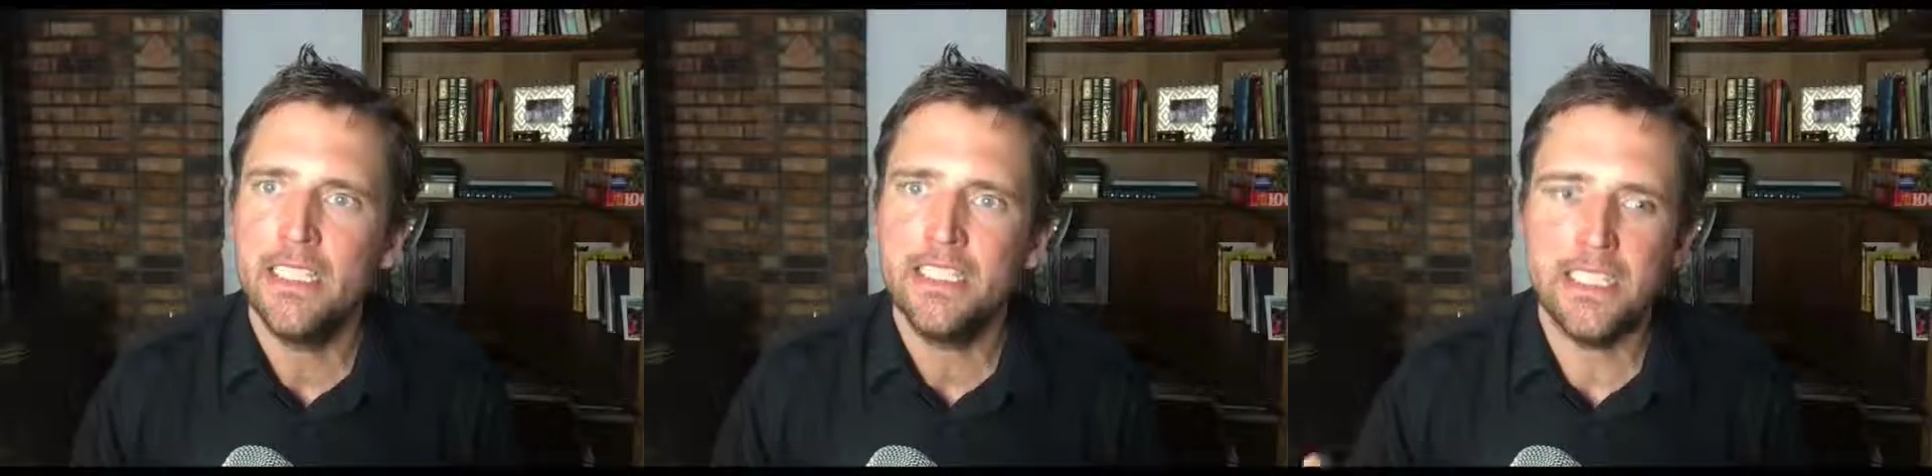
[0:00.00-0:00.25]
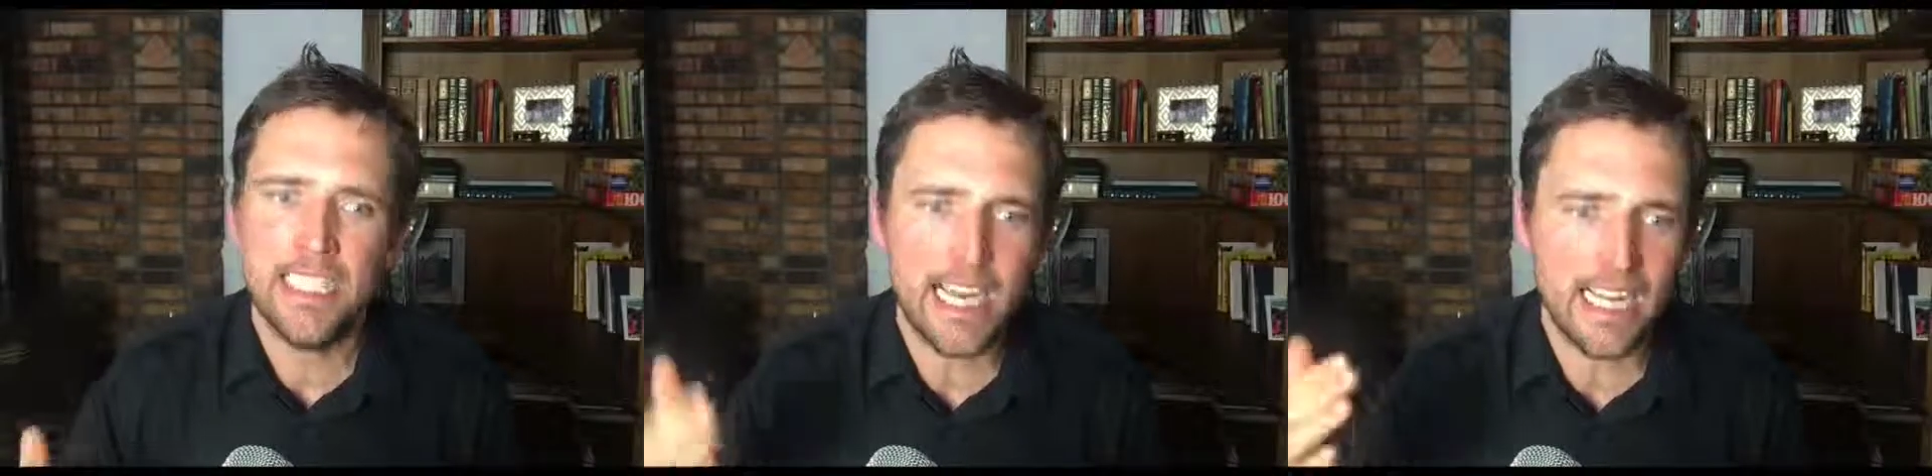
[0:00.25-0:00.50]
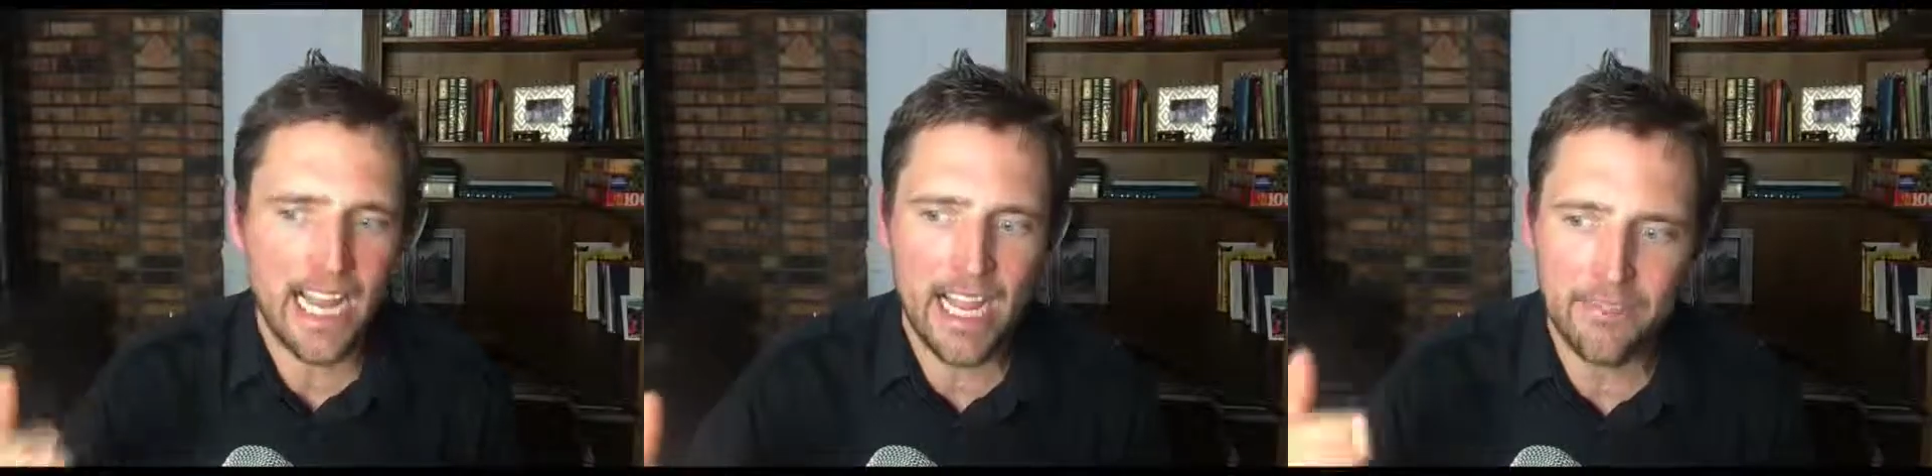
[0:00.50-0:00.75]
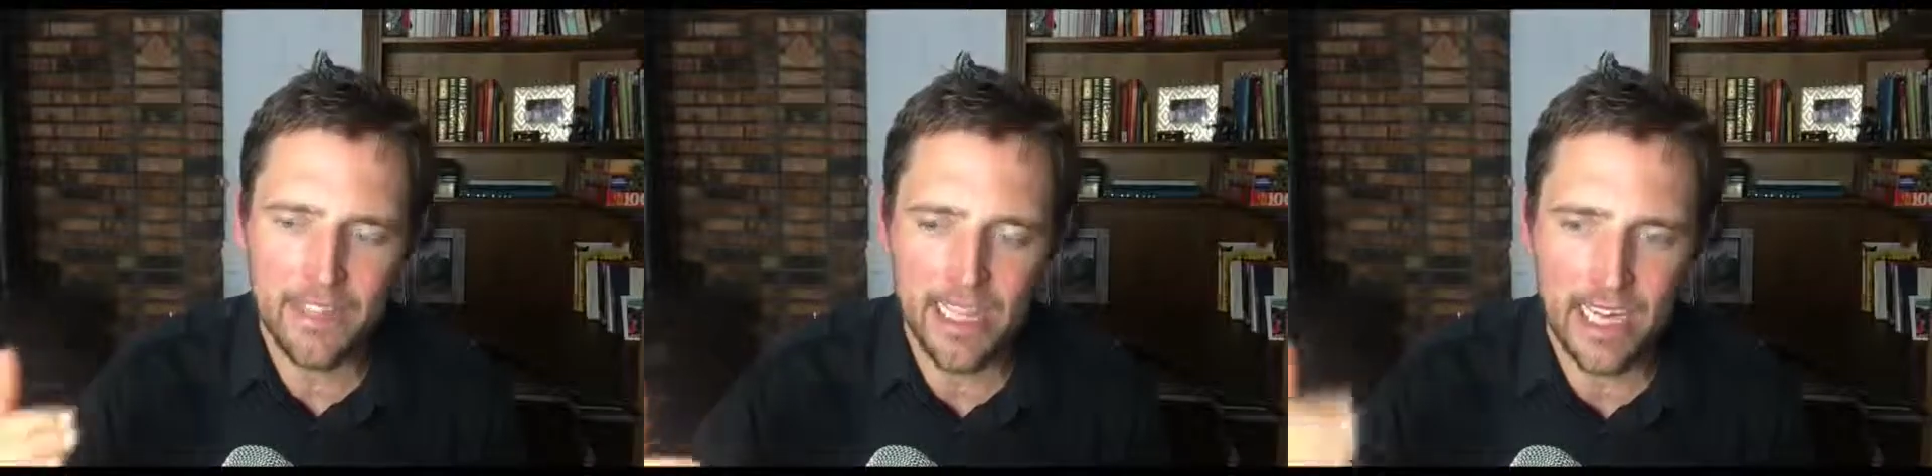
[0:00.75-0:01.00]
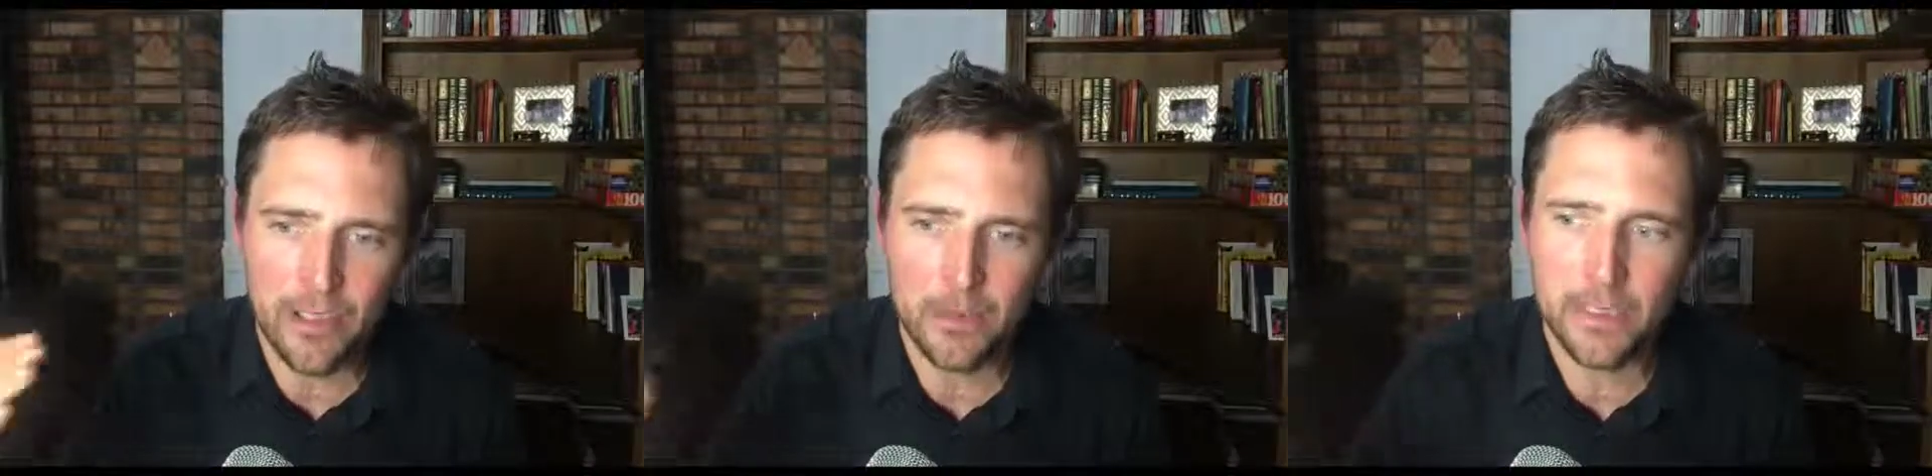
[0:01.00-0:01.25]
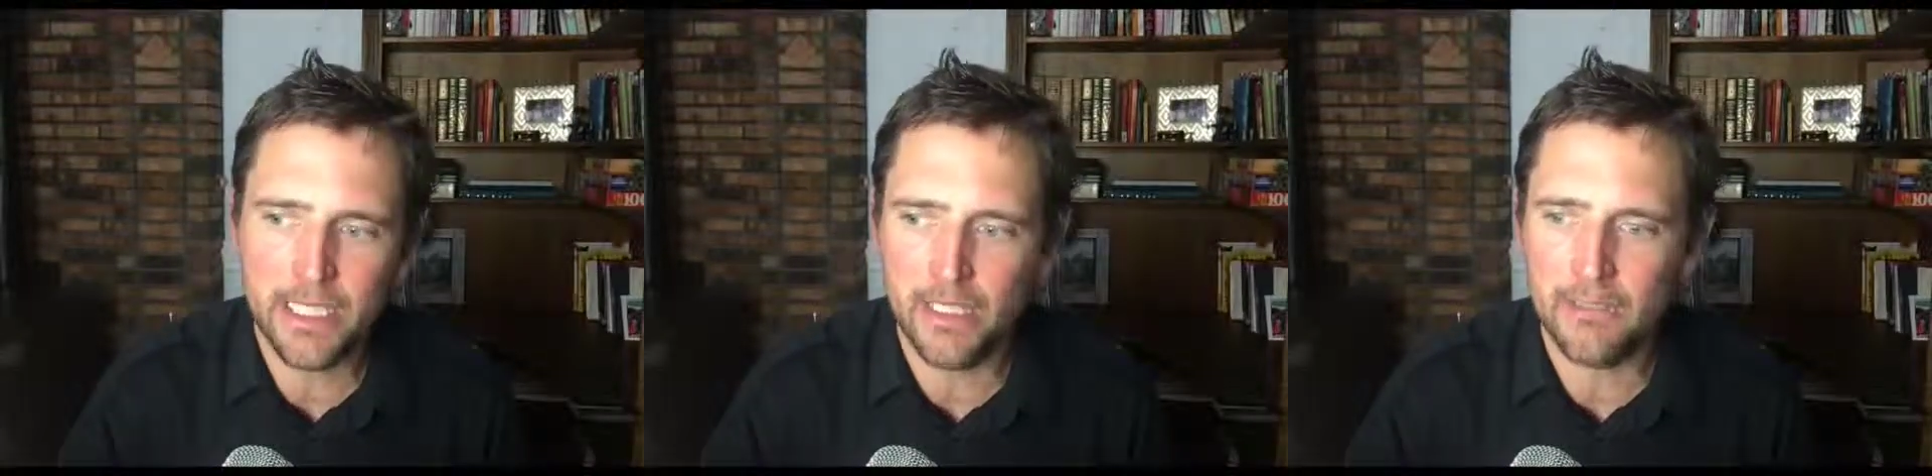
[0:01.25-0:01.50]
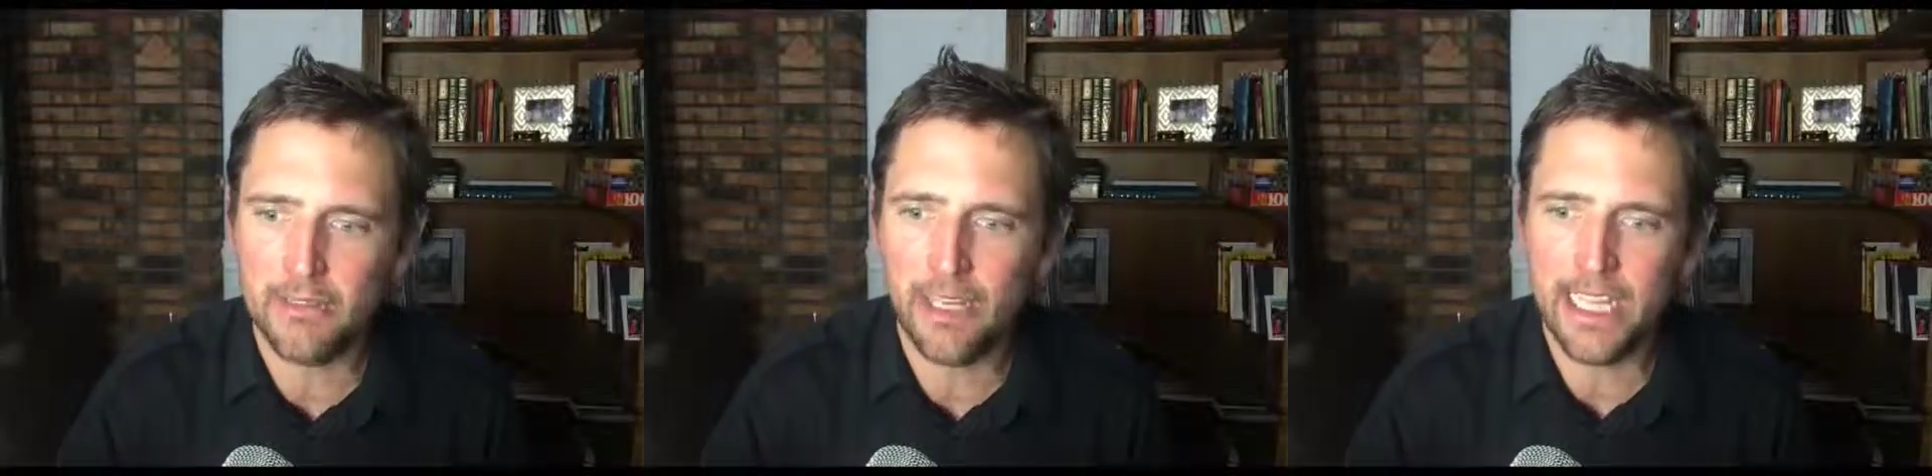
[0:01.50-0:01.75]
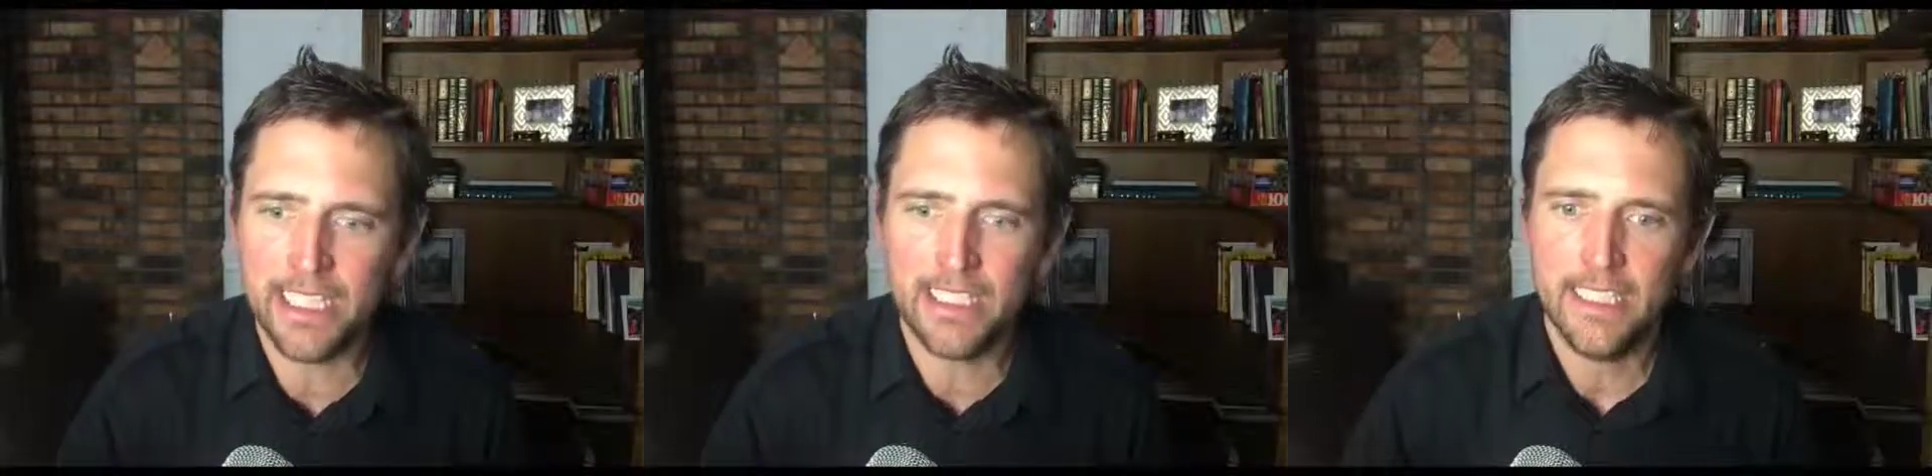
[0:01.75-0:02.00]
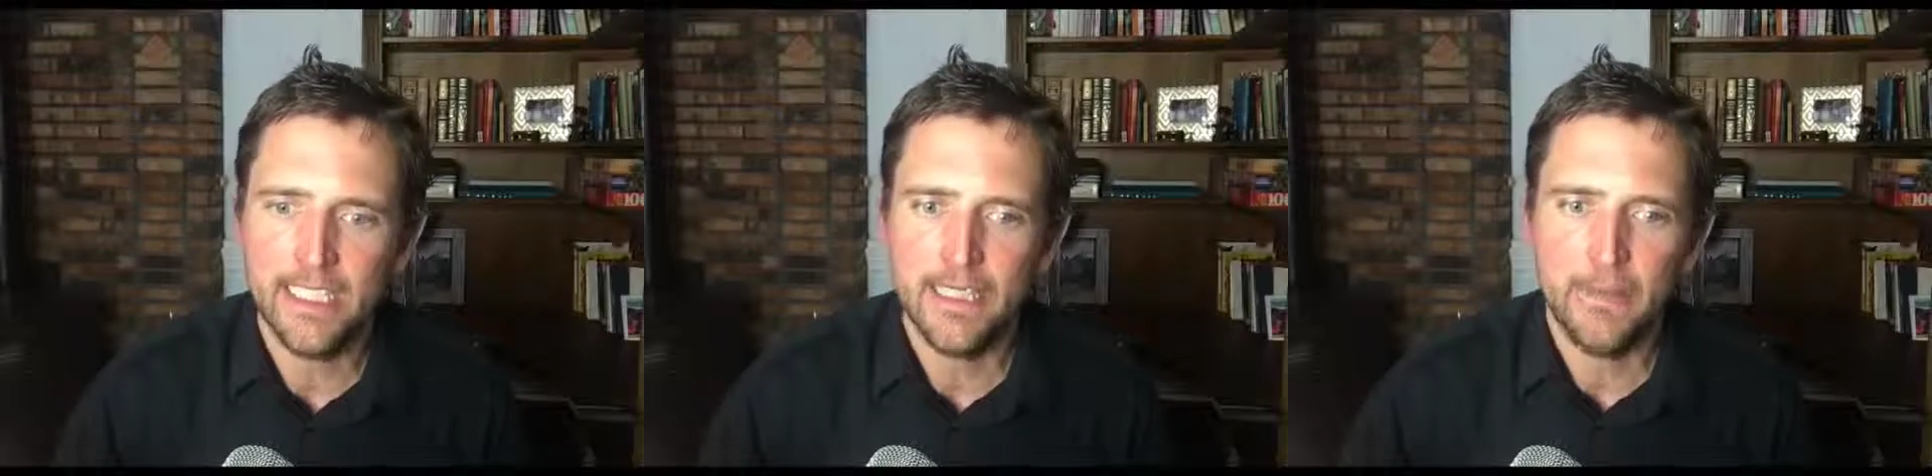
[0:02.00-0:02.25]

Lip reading: you got to have that element of like,